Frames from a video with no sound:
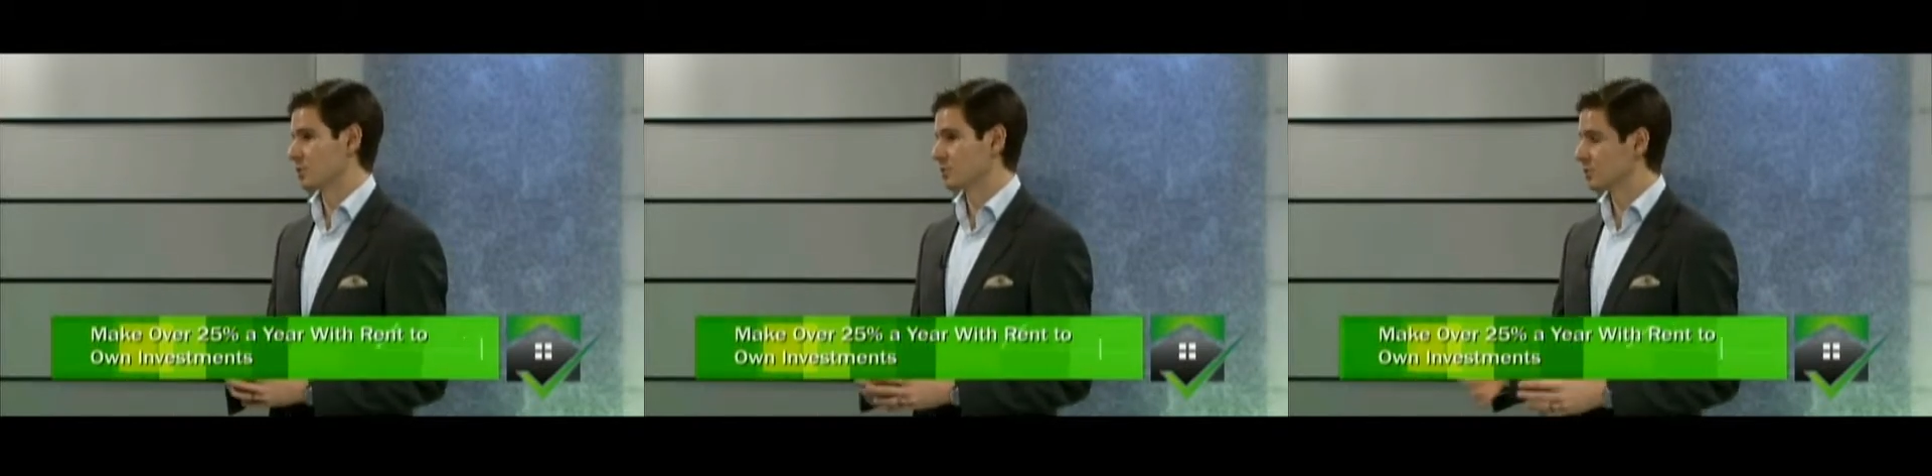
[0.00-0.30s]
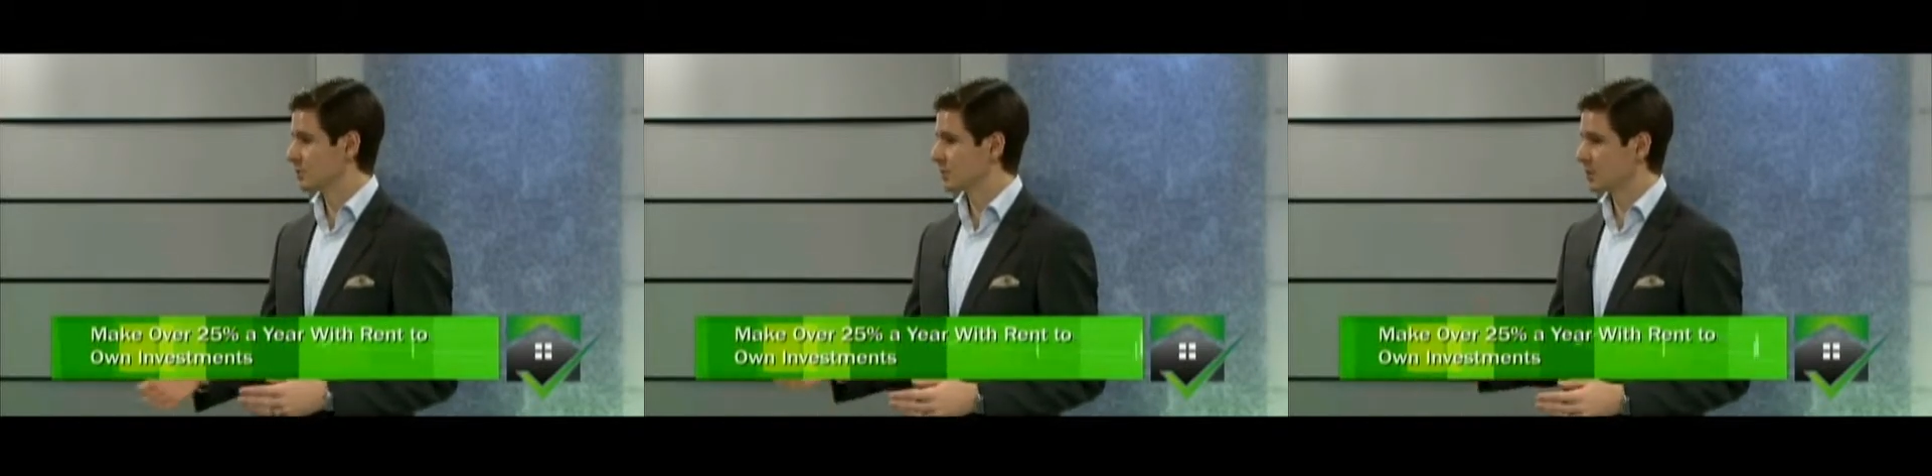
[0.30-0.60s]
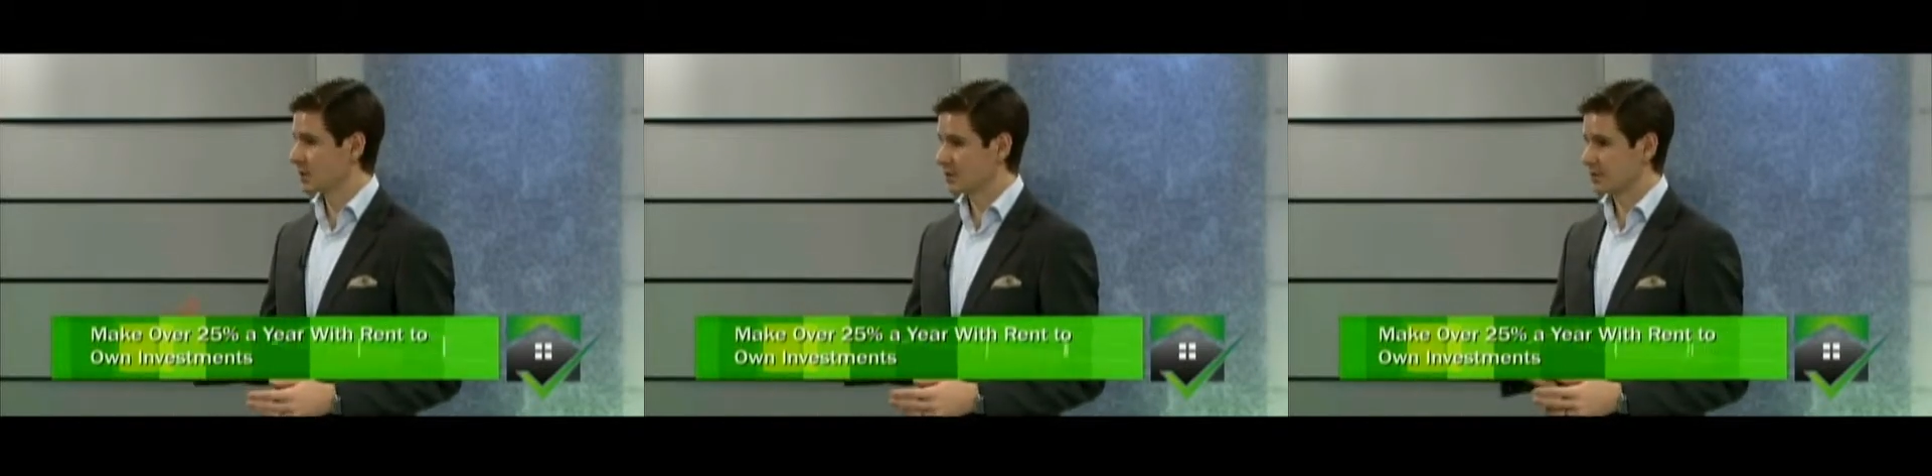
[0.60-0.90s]
So we'll do the
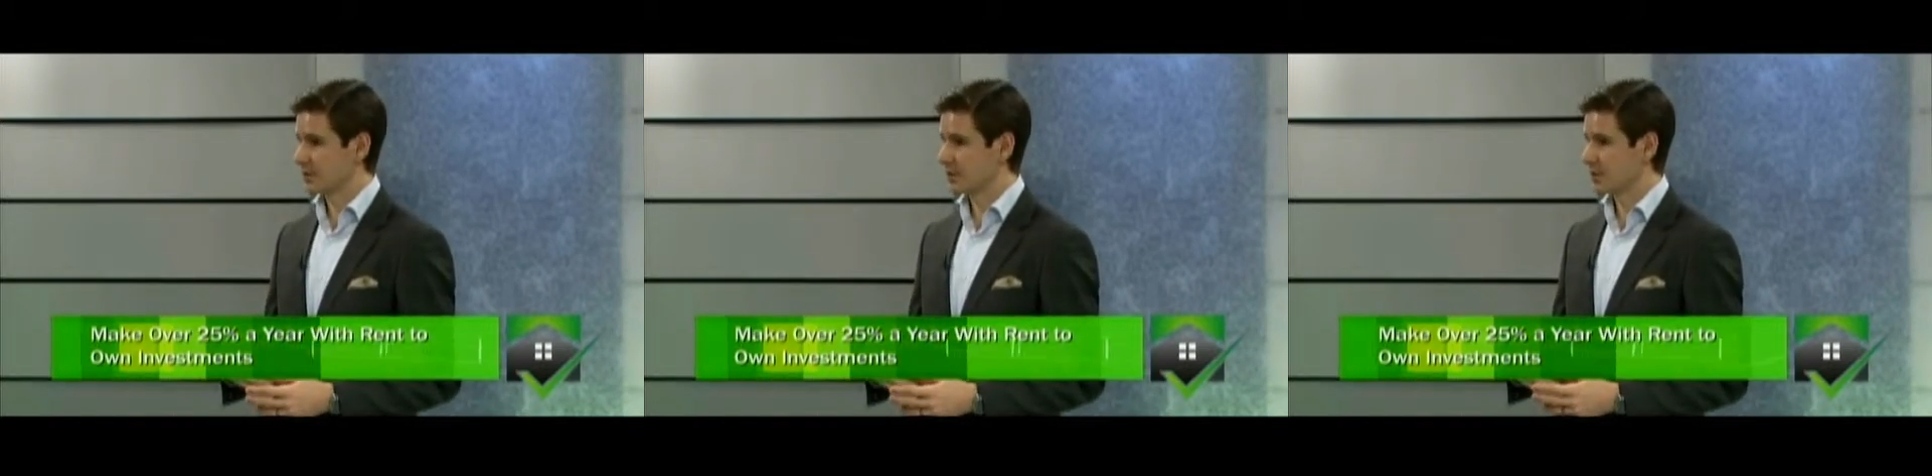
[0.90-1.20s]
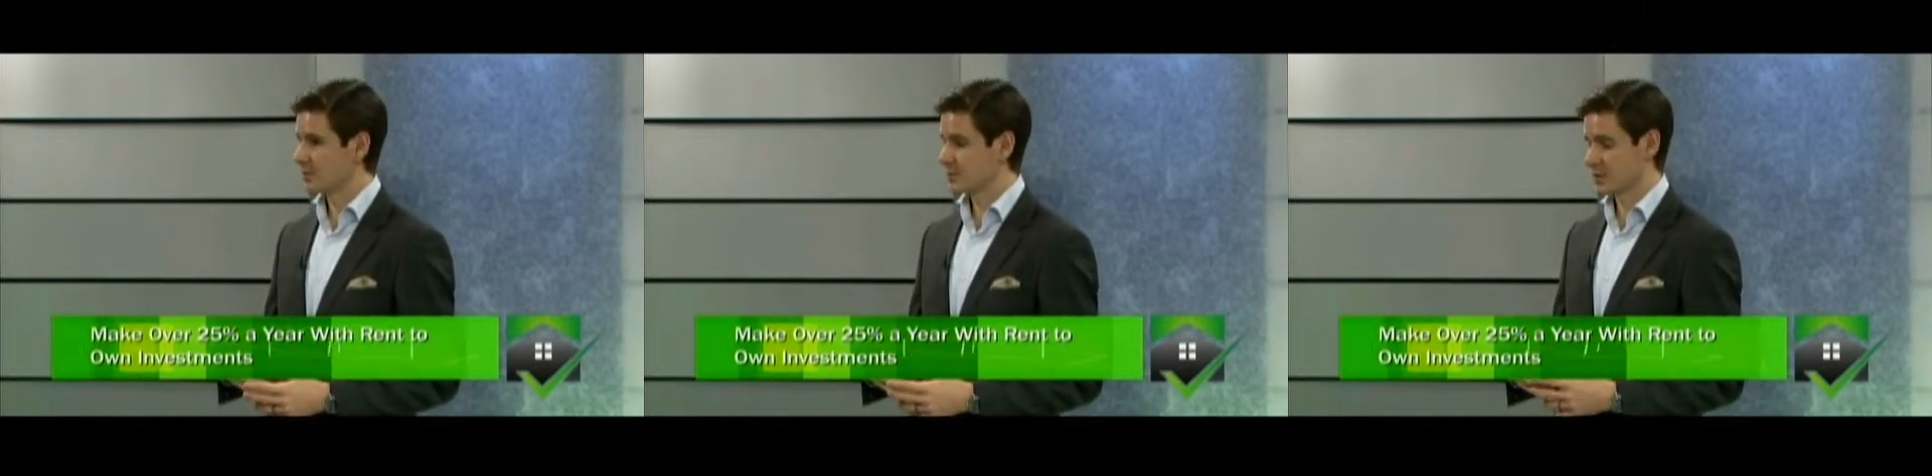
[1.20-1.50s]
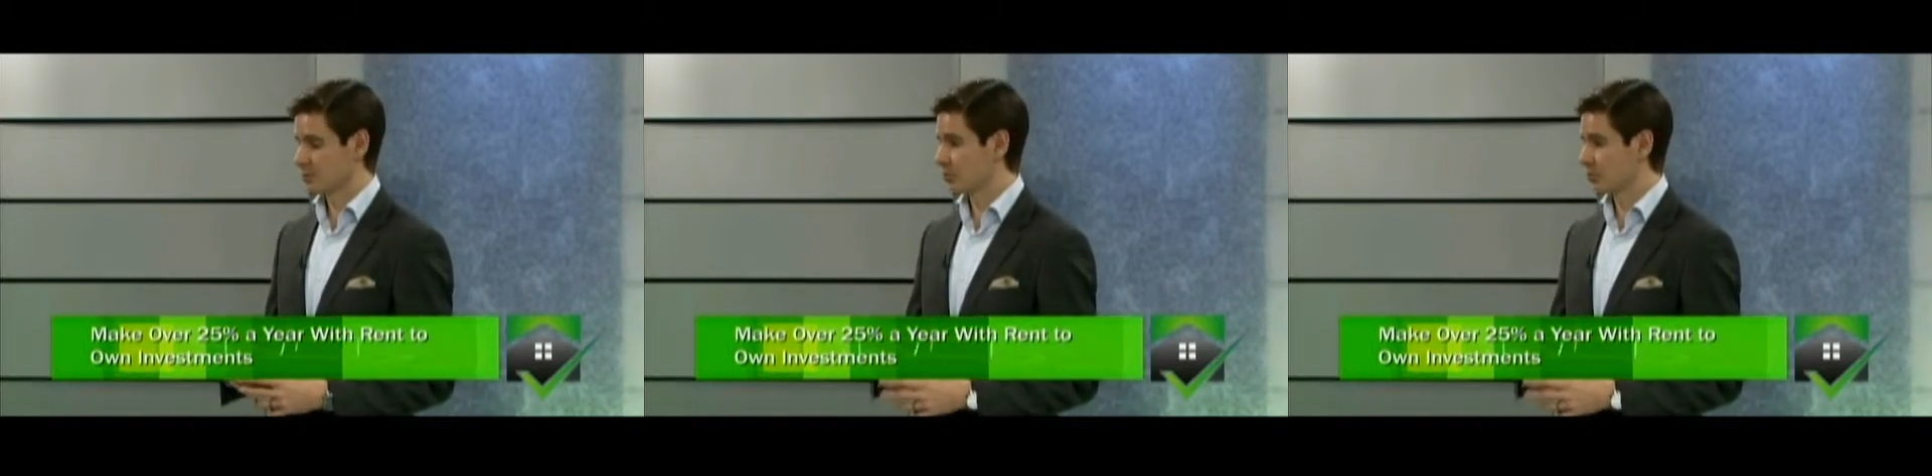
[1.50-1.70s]
client follow-ups